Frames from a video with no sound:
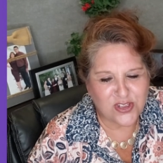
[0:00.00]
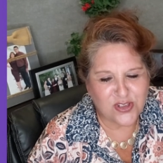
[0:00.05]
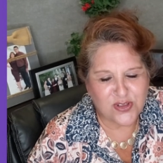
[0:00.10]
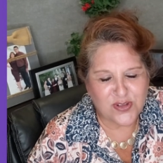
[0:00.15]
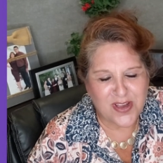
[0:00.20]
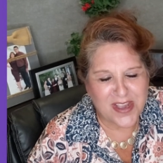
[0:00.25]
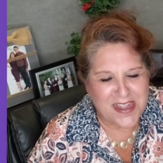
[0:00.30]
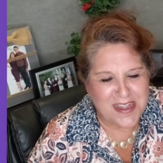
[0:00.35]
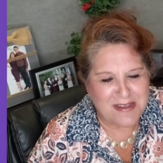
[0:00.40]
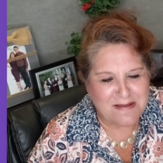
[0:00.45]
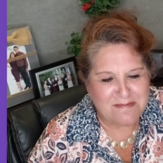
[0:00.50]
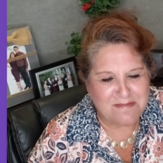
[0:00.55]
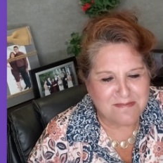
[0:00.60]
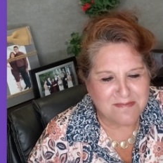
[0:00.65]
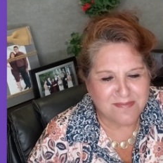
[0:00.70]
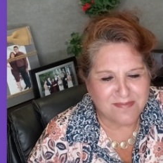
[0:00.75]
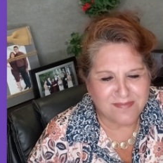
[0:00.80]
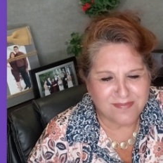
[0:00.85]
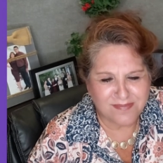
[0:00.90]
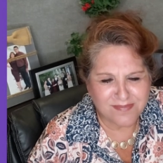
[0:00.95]
you um,
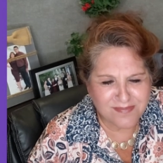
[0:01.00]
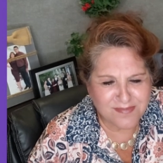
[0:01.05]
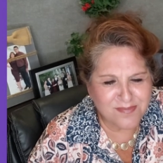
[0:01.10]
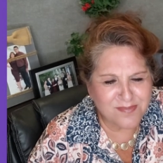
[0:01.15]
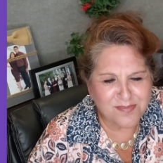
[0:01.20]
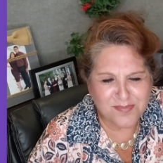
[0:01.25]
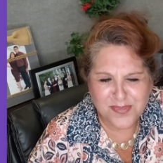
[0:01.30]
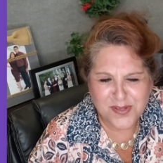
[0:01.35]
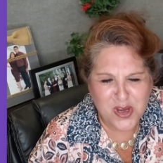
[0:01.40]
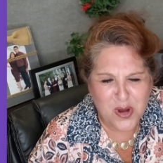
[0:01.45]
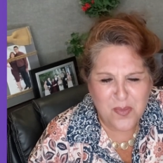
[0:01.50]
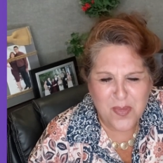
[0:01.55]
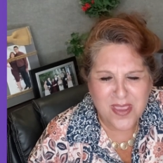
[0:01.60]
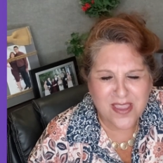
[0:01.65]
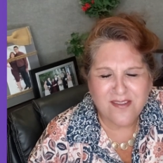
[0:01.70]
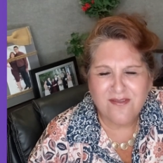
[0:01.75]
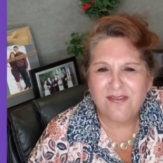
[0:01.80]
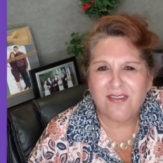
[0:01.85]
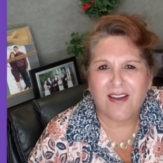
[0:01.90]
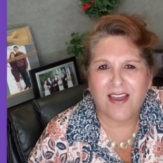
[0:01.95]
don't be
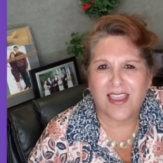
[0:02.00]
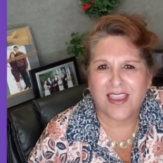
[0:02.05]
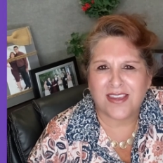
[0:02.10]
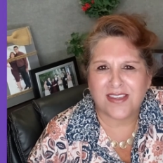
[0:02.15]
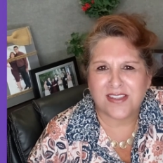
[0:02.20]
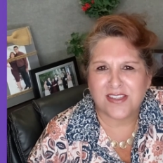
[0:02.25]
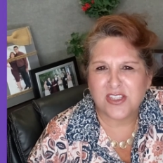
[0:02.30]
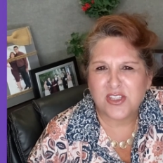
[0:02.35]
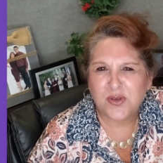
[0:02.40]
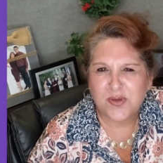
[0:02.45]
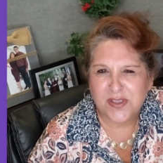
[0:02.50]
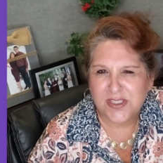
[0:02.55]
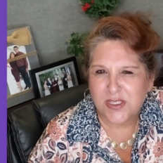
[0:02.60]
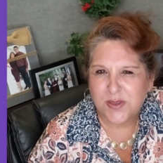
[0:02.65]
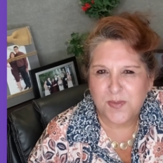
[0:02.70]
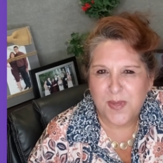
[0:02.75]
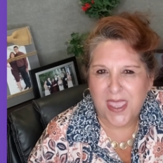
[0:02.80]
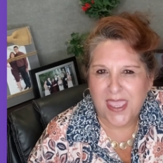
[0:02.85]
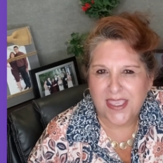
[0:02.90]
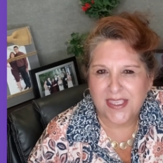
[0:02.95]
confined to a
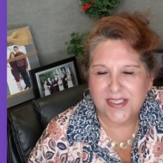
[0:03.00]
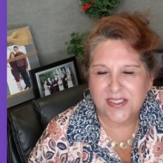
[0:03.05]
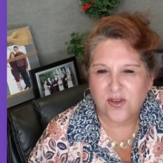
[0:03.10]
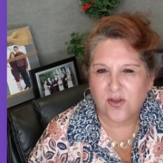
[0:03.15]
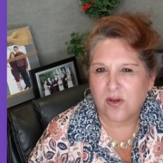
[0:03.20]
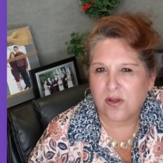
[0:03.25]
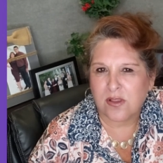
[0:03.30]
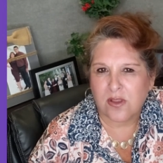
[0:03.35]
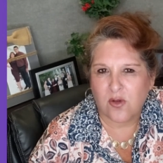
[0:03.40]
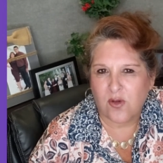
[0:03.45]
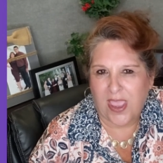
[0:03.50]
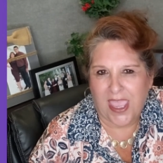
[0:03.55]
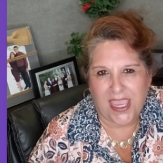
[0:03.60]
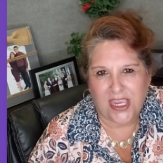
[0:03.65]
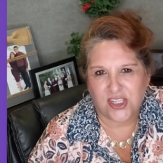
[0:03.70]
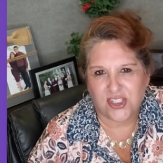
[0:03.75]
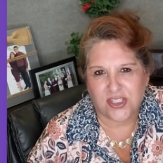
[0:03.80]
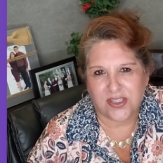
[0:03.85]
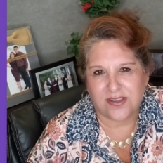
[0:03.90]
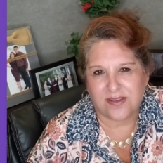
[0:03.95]
space or a
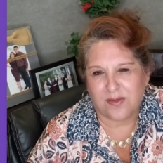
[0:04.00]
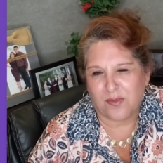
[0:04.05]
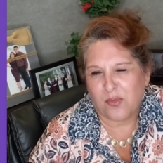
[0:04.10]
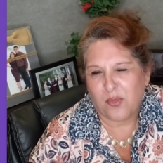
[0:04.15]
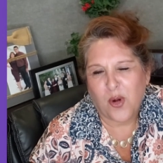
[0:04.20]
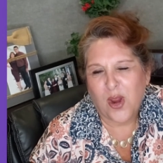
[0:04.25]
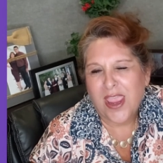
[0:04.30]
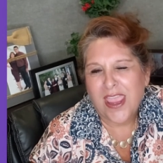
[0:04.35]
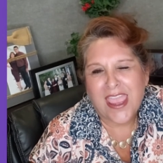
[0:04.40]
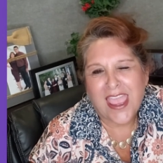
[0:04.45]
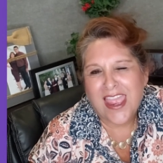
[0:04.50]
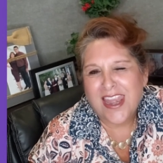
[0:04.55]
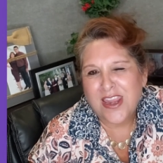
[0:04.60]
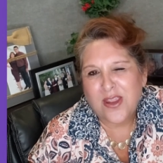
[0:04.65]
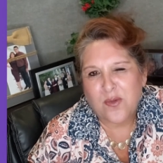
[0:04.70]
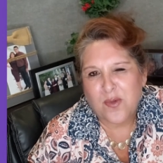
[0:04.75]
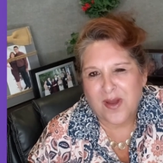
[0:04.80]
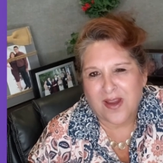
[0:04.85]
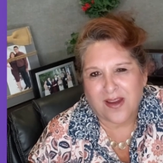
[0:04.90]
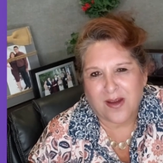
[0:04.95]
location. Pray
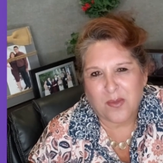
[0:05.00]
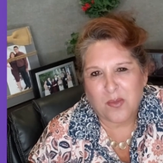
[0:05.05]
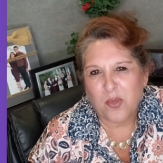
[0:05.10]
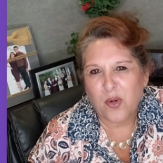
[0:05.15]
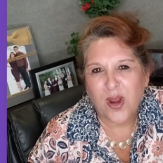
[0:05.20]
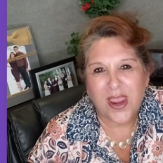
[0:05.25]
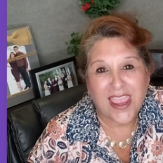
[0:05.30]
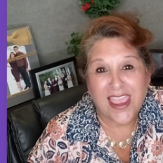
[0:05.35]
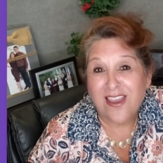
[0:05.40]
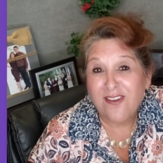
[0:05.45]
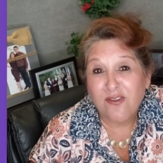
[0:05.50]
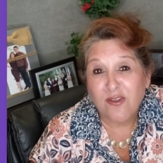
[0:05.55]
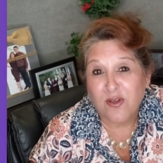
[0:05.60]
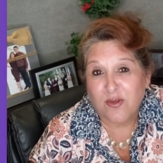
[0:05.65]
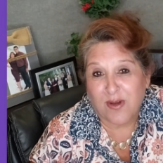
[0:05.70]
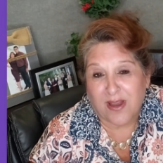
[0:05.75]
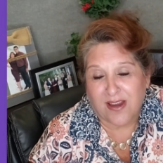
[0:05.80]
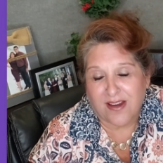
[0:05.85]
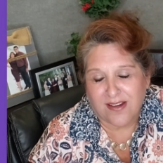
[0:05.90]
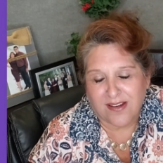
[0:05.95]
anywhere, pray
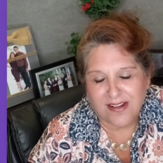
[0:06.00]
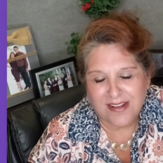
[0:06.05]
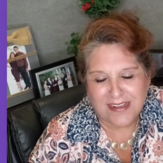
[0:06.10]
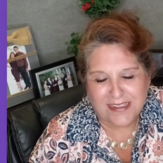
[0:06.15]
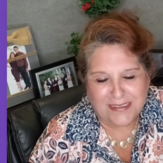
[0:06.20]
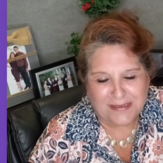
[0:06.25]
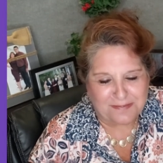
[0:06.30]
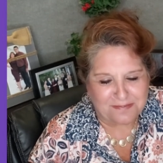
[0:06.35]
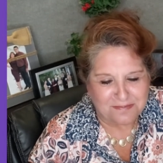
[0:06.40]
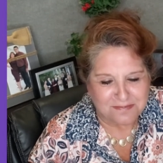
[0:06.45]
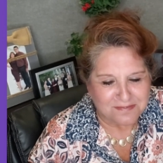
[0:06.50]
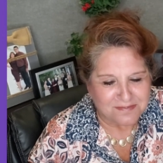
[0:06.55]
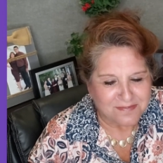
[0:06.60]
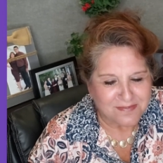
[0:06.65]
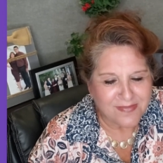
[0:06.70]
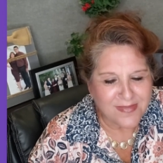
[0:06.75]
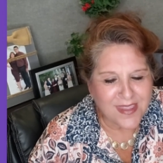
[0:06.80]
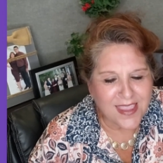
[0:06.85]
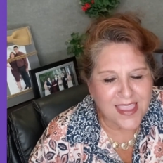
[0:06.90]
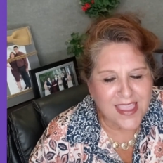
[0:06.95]
everywhere.
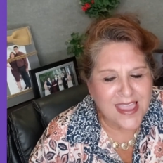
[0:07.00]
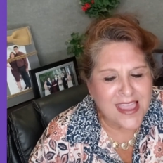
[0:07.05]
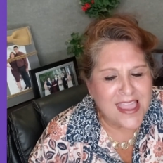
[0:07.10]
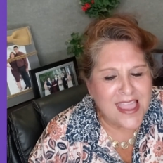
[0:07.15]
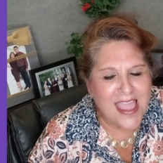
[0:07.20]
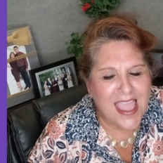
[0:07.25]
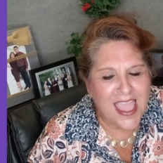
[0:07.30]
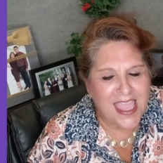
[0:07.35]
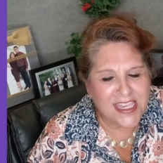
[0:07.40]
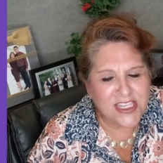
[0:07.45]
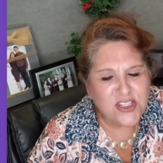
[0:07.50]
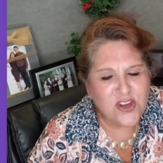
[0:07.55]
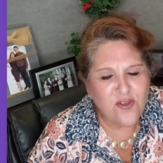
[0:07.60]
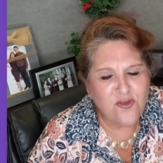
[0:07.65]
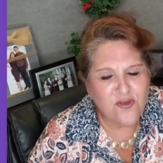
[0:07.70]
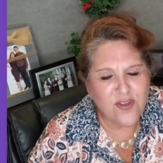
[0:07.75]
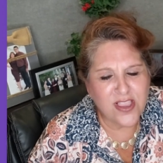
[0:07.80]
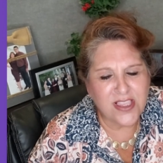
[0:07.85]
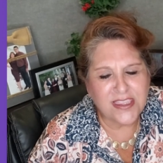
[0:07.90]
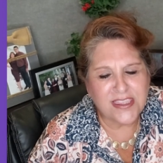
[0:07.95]
And
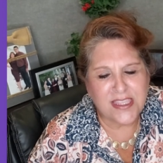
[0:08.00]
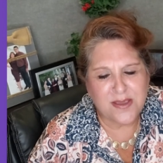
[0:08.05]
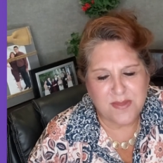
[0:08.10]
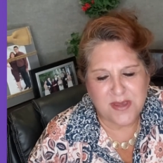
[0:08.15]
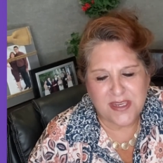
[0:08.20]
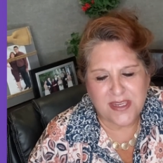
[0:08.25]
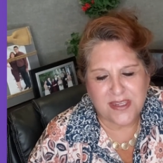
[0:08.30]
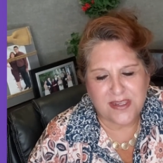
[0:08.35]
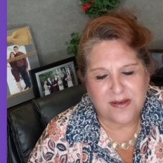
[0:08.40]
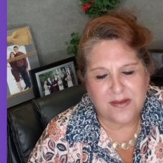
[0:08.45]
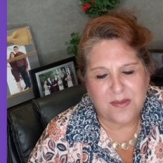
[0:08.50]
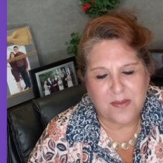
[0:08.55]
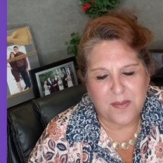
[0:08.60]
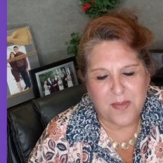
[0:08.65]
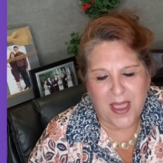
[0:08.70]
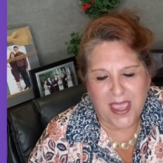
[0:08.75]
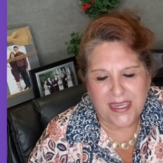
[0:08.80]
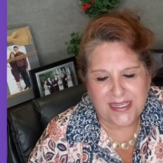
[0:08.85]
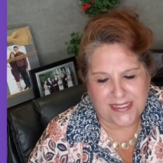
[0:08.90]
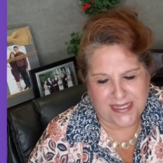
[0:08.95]
don't feel limited
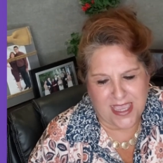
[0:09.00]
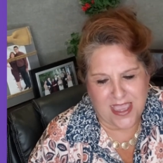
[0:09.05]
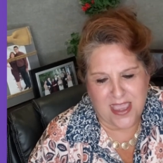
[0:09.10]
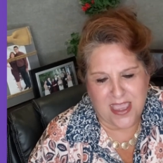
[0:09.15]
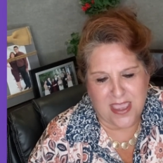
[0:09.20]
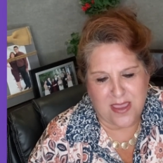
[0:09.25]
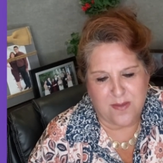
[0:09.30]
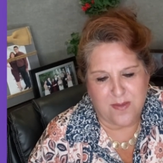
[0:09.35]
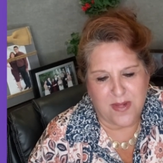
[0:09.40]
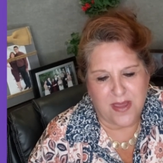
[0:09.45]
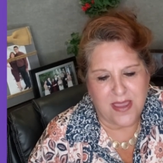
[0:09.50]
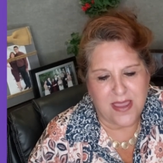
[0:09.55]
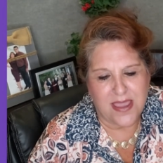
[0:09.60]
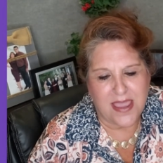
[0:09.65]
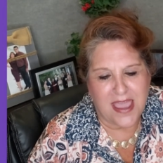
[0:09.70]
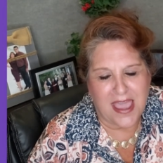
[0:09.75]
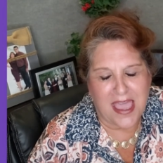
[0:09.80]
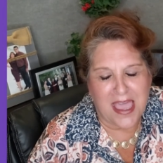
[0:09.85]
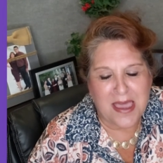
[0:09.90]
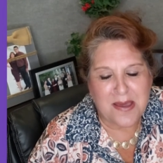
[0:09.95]
by time.
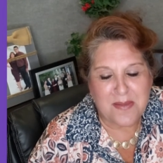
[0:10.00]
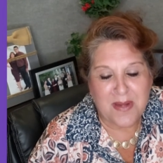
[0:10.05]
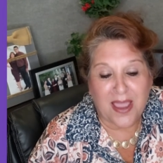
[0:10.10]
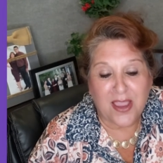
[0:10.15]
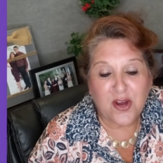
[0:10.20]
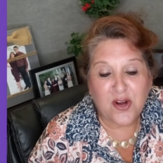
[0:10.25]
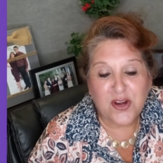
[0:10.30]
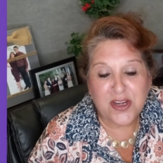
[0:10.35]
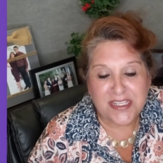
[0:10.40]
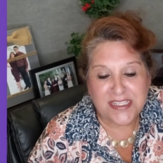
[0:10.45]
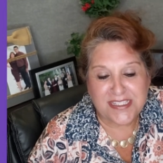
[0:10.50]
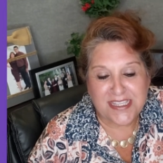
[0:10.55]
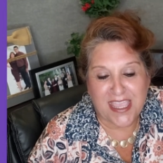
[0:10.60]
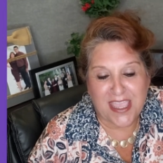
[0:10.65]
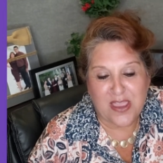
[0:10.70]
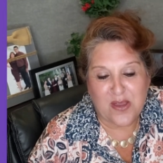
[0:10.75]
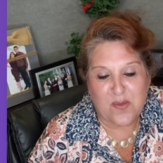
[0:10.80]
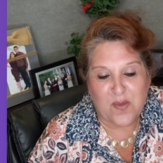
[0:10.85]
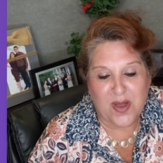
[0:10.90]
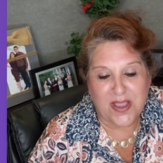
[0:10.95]
Um, I heard a
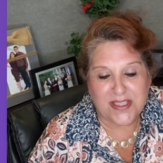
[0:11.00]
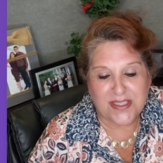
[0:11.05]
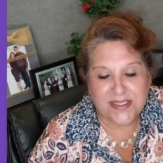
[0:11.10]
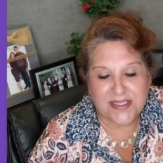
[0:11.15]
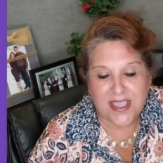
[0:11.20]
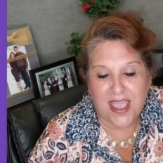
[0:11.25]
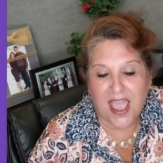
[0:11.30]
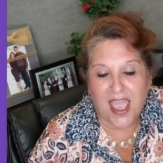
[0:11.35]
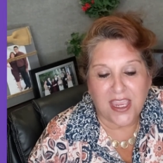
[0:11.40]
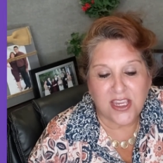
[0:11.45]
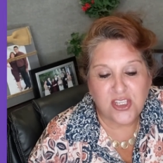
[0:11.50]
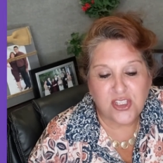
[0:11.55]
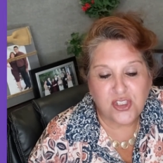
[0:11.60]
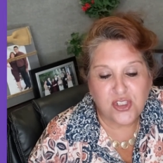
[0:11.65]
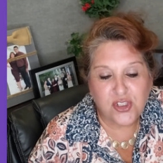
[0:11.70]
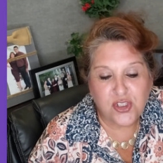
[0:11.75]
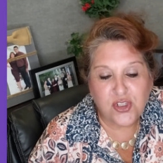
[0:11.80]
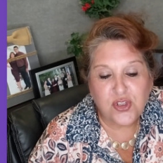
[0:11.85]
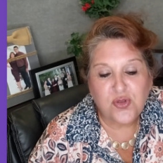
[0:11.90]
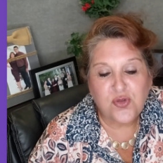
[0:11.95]
saying once I
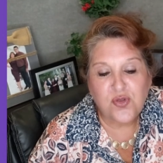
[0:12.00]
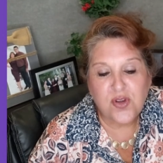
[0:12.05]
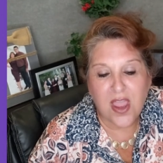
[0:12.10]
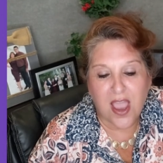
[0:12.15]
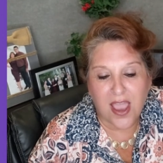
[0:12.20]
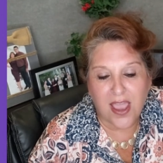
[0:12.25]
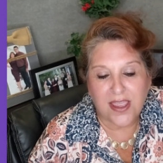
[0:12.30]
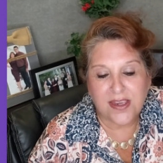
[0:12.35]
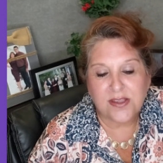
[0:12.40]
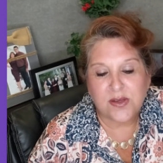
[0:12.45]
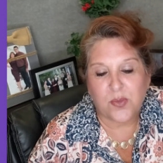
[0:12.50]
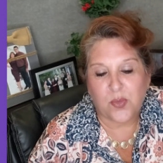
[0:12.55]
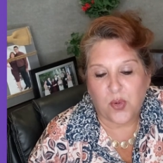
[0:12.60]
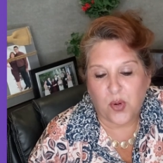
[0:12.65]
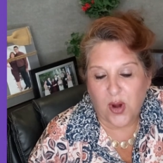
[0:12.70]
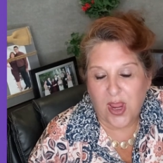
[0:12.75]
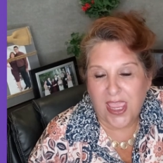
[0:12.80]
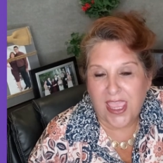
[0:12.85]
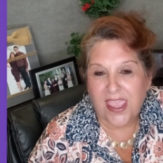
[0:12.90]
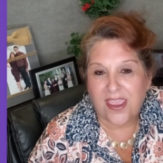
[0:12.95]
do not
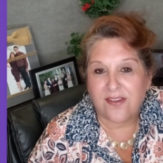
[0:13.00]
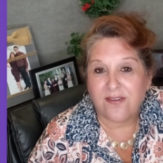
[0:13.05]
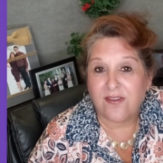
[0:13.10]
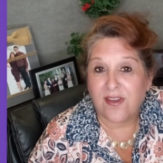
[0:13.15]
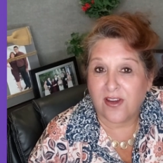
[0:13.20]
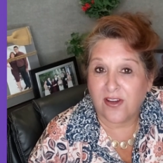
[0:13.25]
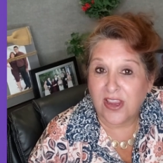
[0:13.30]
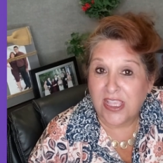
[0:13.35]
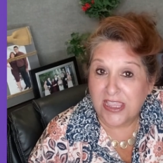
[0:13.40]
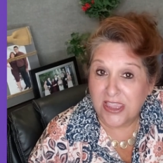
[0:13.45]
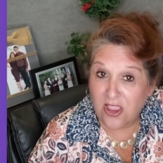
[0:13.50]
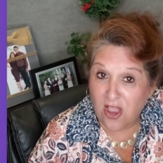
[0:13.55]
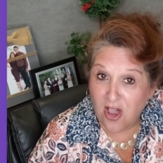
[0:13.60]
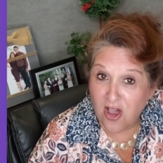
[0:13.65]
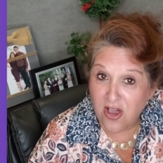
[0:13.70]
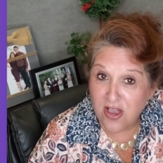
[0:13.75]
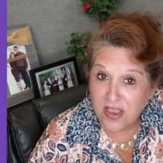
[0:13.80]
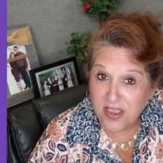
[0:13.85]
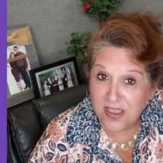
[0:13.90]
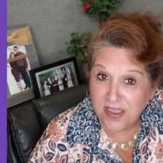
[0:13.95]
pray very
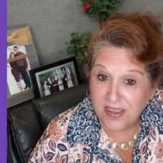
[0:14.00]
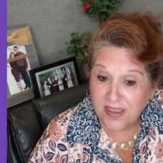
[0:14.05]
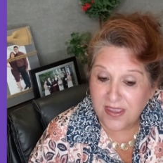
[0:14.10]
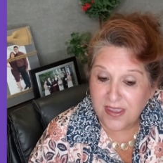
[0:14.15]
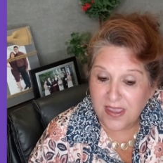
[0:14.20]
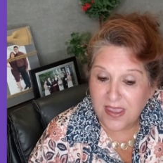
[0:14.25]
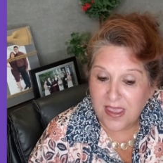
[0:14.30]
long,